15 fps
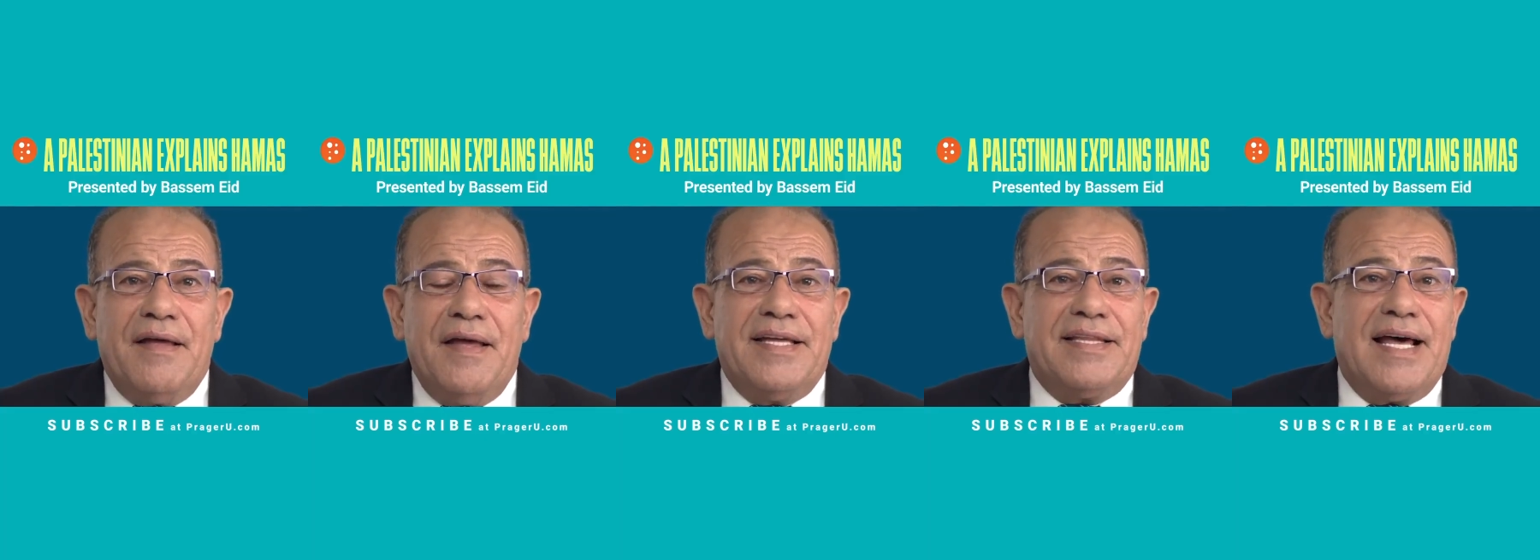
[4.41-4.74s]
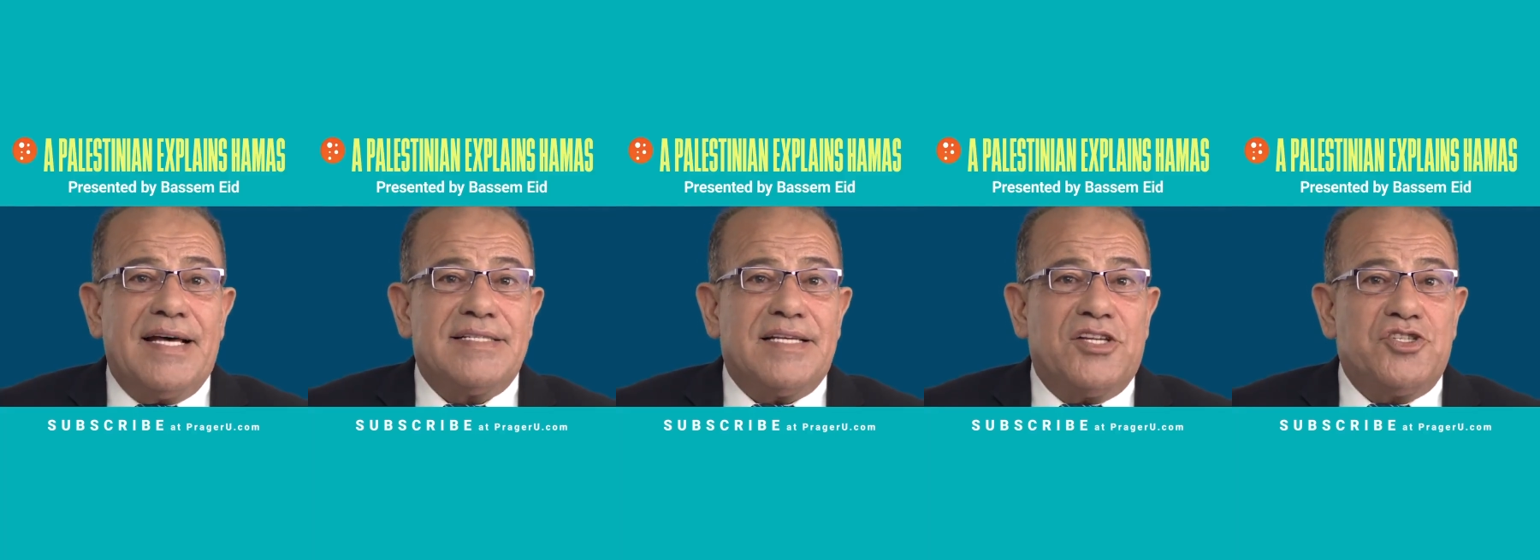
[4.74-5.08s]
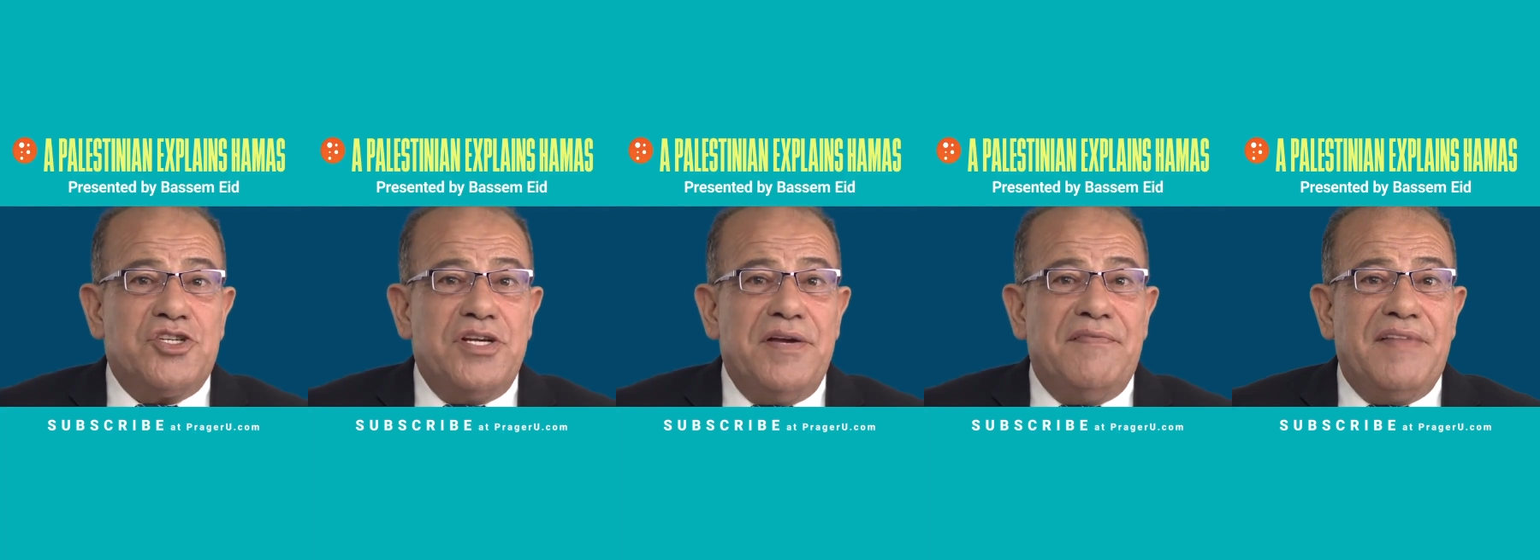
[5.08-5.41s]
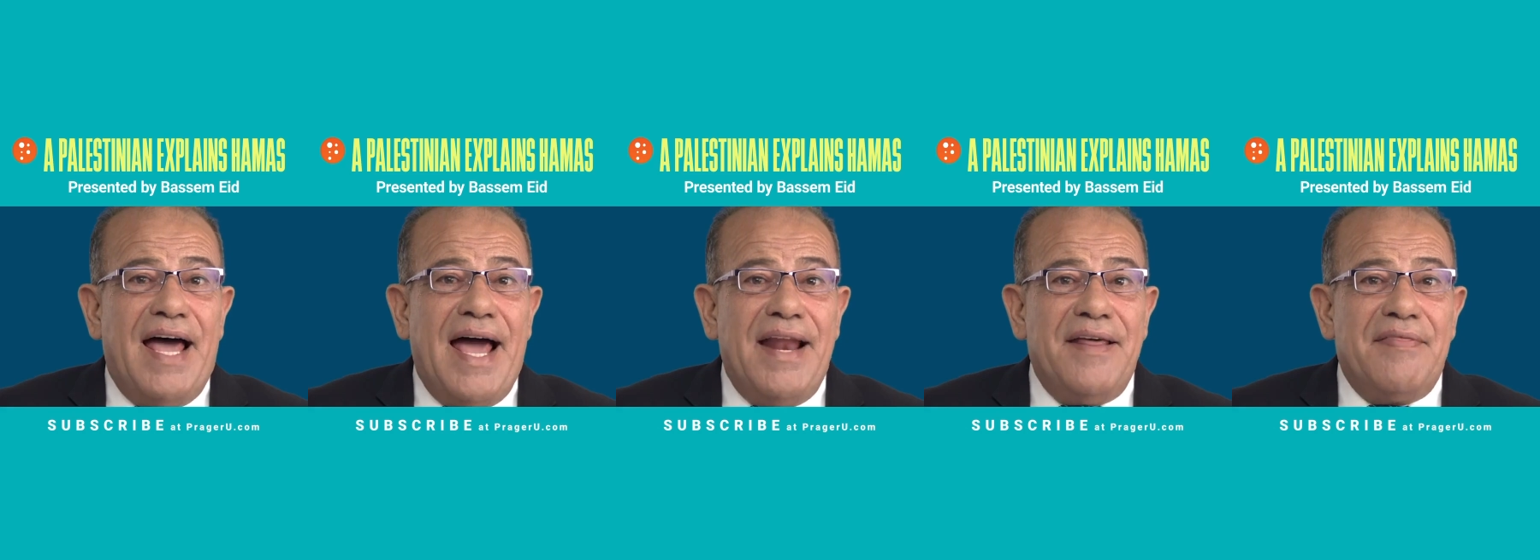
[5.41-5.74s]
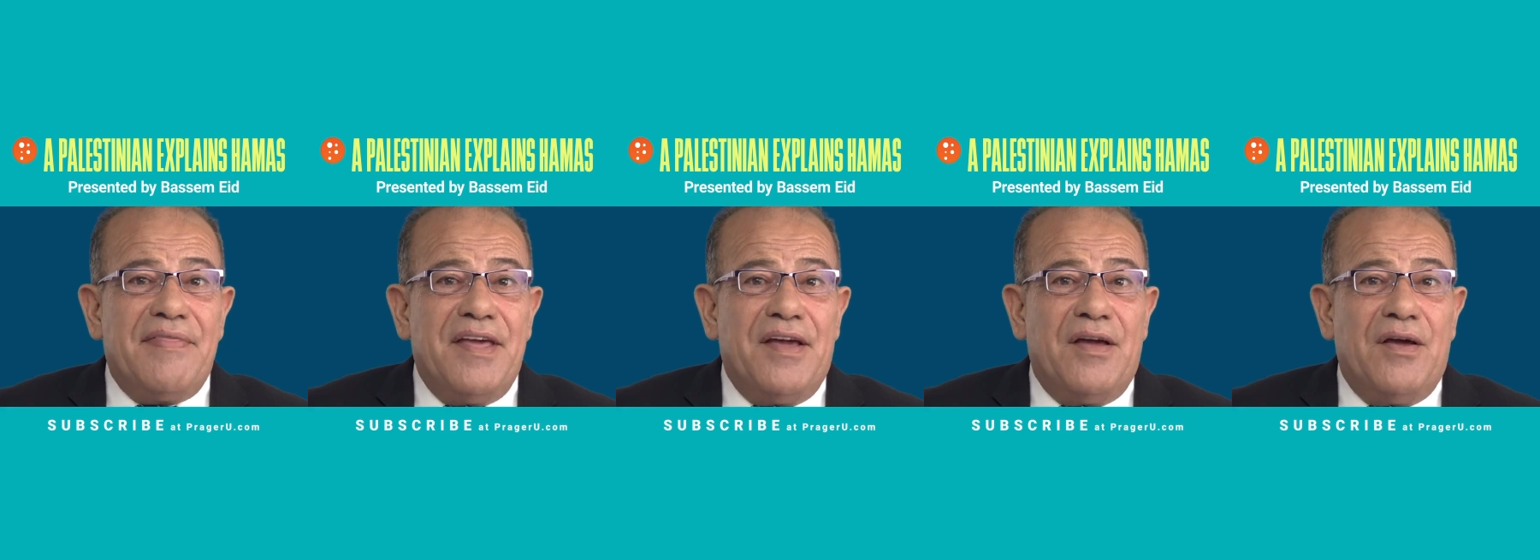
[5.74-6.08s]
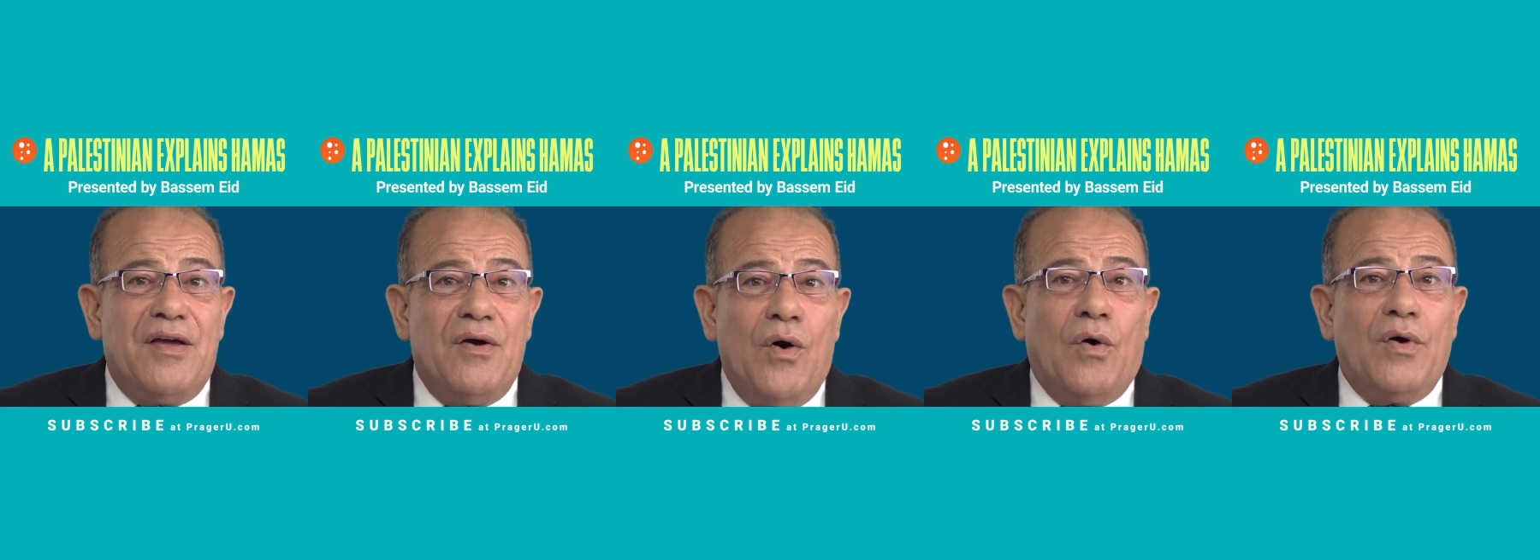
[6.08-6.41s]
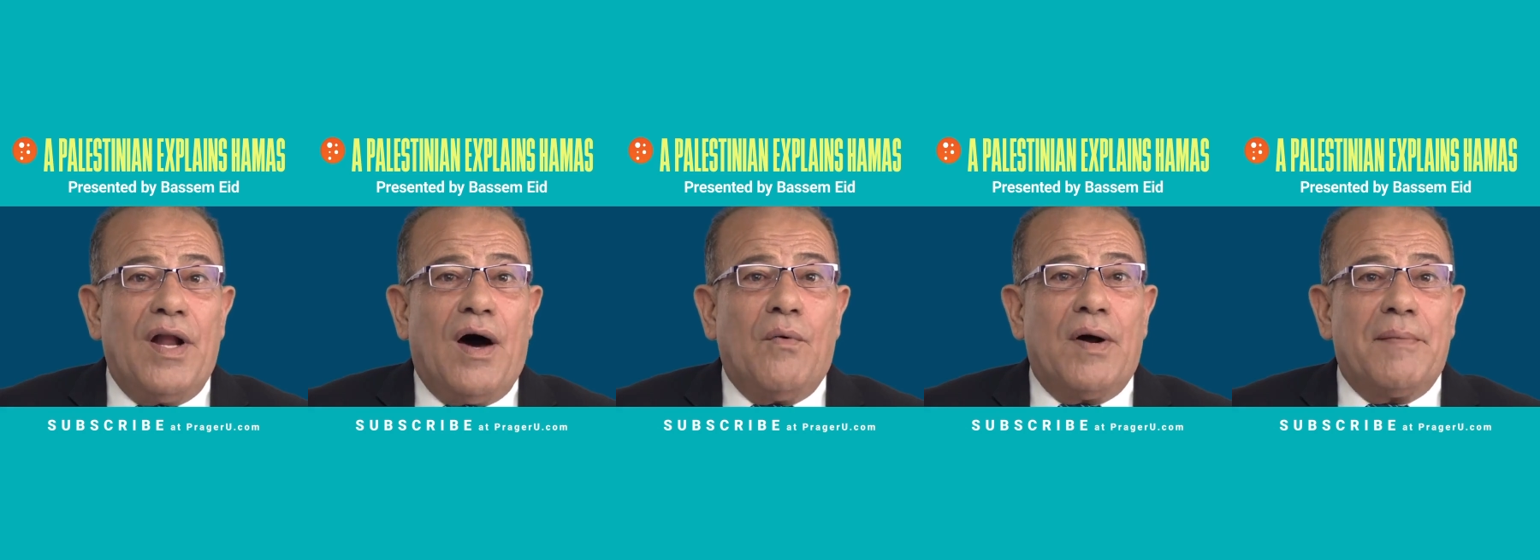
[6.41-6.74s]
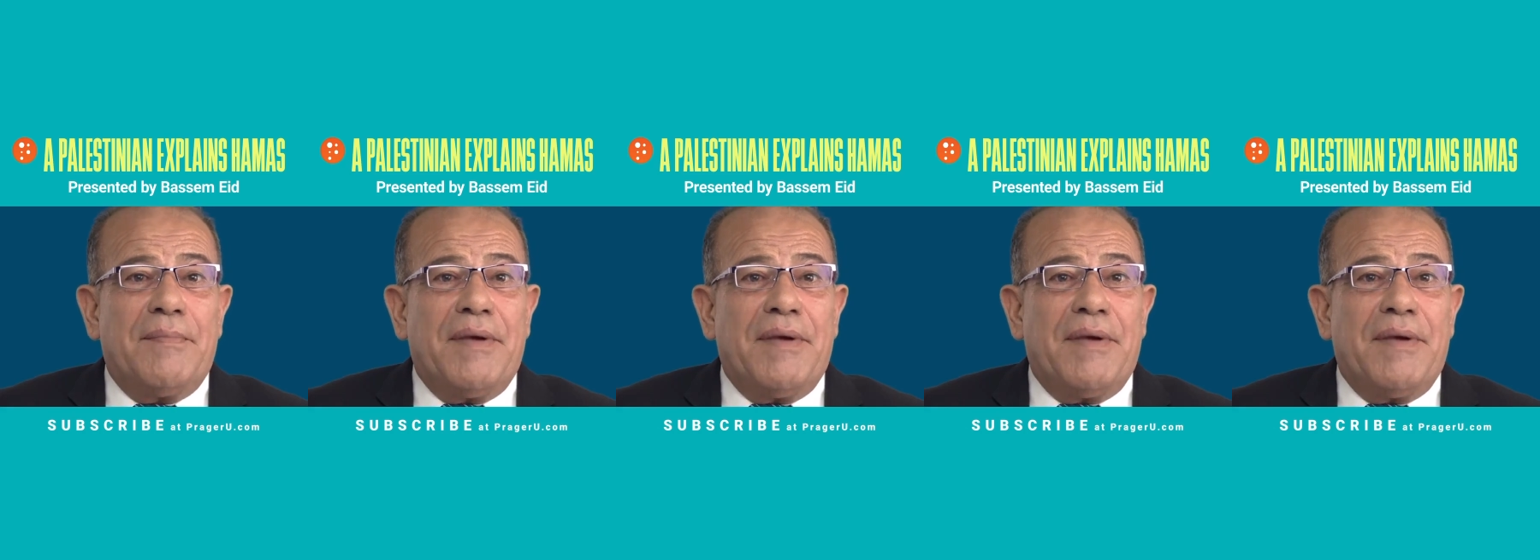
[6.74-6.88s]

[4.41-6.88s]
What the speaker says: it has achieved anything on our